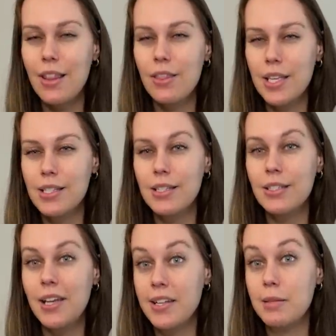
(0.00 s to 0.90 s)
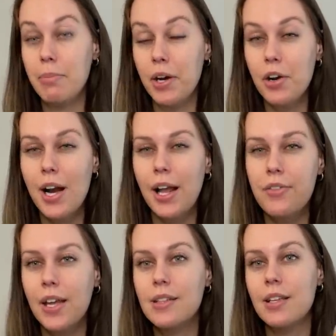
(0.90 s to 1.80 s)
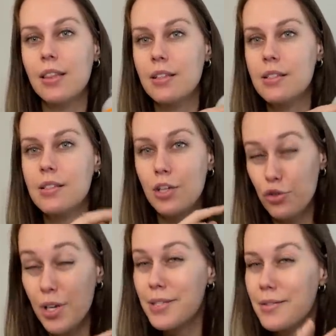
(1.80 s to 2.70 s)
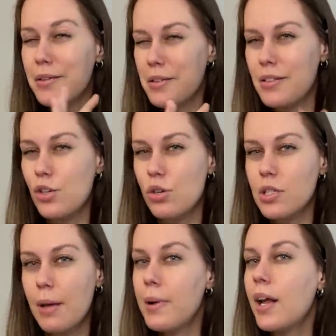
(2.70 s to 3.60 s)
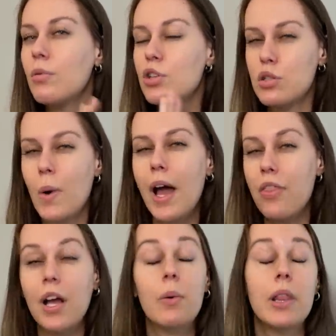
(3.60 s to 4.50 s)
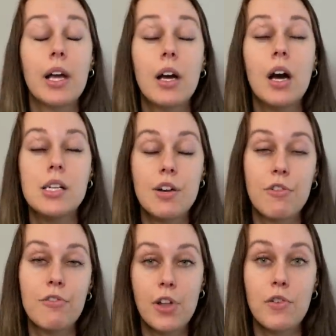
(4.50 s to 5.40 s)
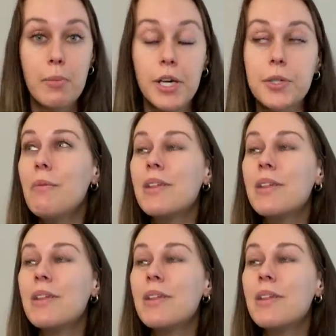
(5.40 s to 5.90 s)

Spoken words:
This tastes bitter, and I think it's like the citrus in the citrus lemonade, which is why I think I would like a different flavor better.